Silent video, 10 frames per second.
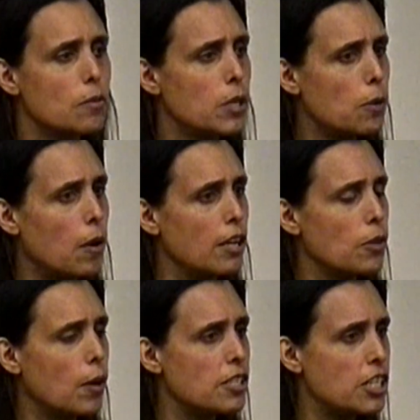You know, so what do
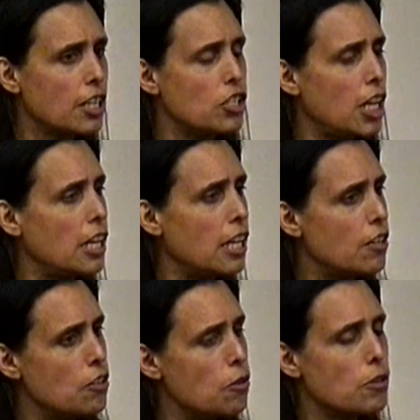you want? You want Dick
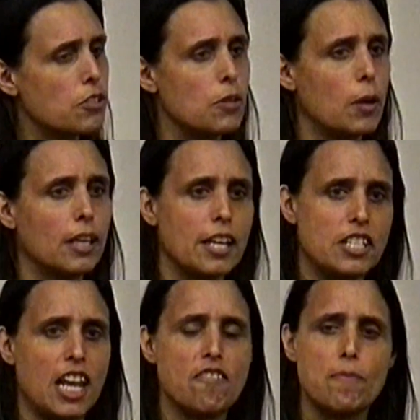Cheney and nukes, or you
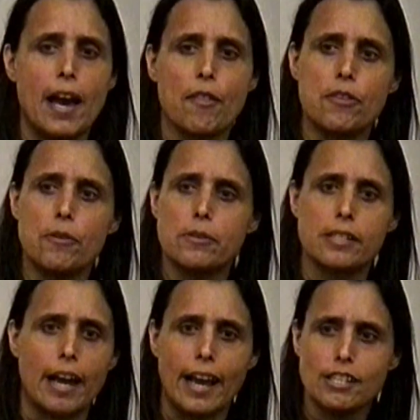want like Dave
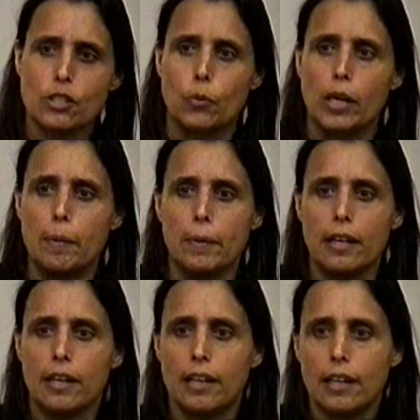Matthews and ice cream?